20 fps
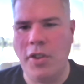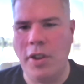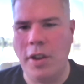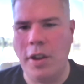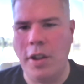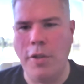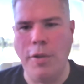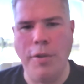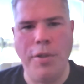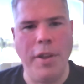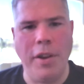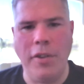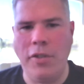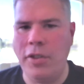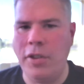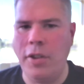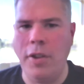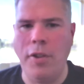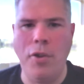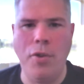and other things
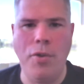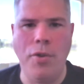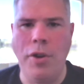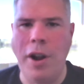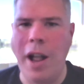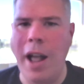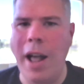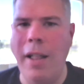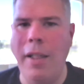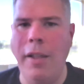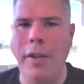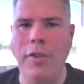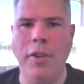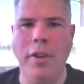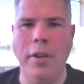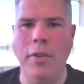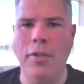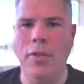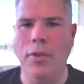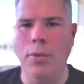at the local
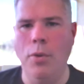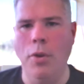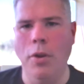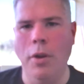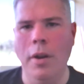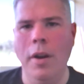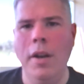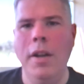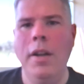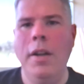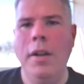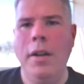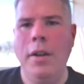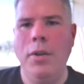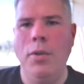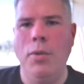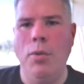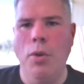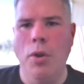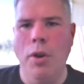colleges or
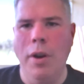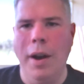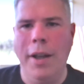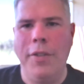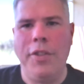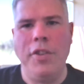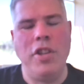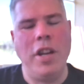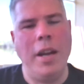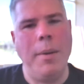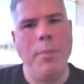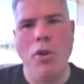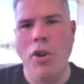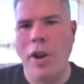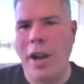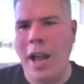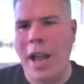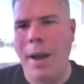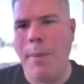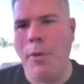at the Chamber
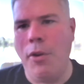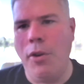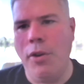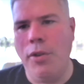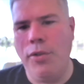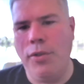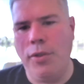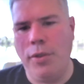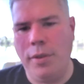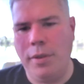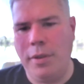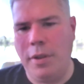of Commerce.